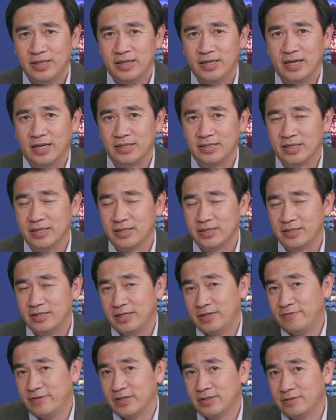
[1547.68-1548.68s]
and
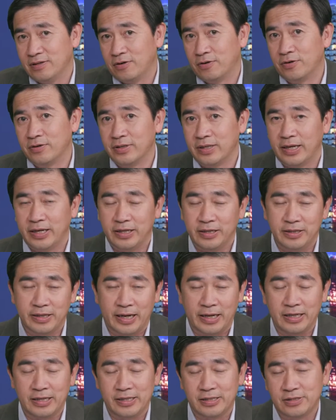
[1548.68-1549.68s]
even earned
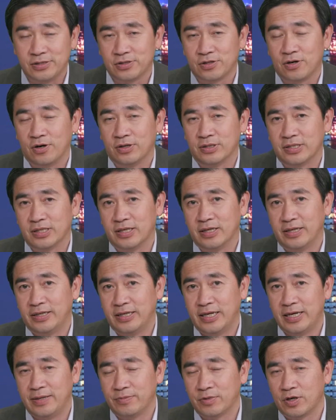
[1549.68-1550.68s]
a
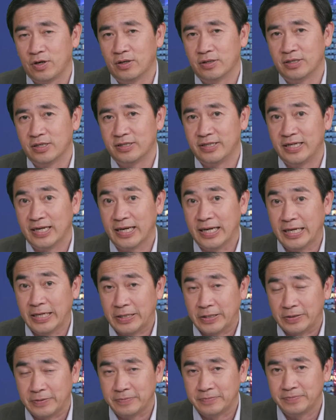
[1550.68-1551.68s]
name called a
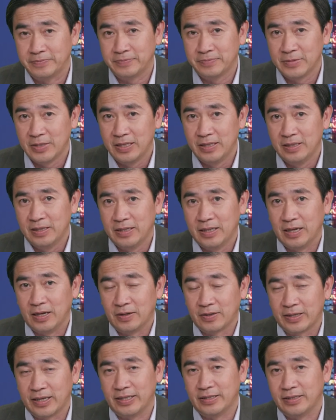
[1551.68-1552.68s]
delayer,
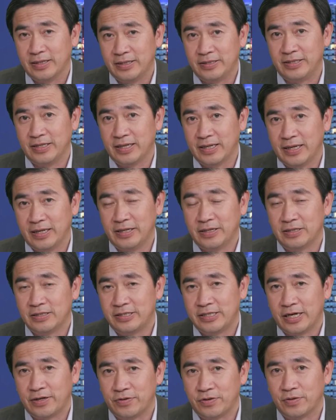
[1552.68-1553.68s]
okay, a delayer
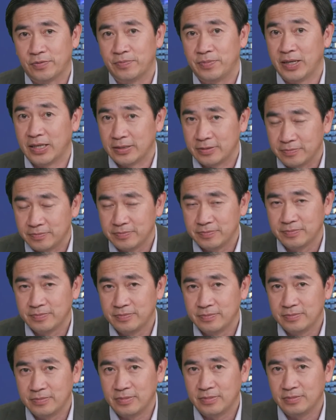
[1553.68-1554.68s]
general. But
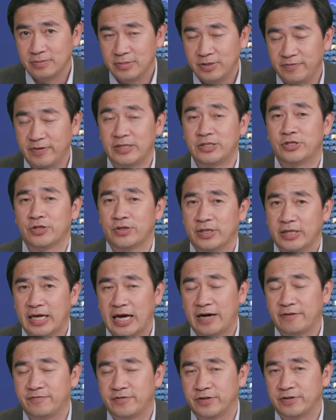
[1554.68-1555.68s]
eventually,
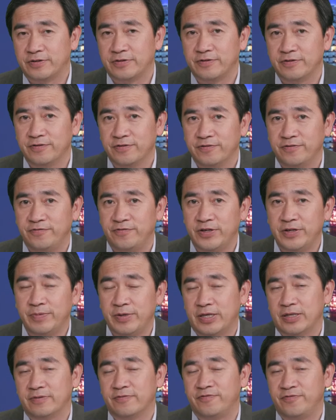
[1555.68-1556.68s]
after
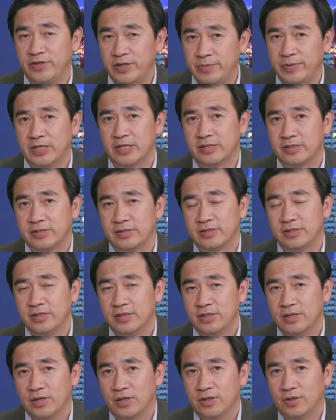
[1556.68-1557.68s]
Phoebus
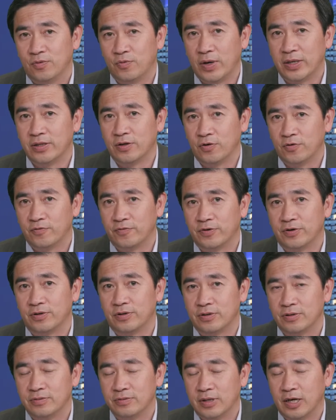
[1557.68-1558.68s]
won
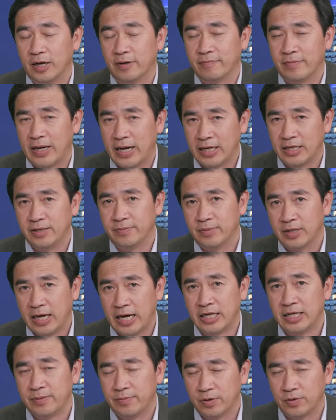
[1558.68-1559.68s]
over
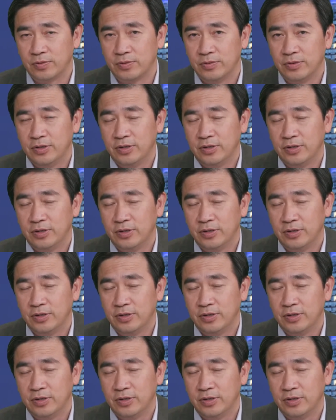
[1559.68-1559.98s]
Hannibal,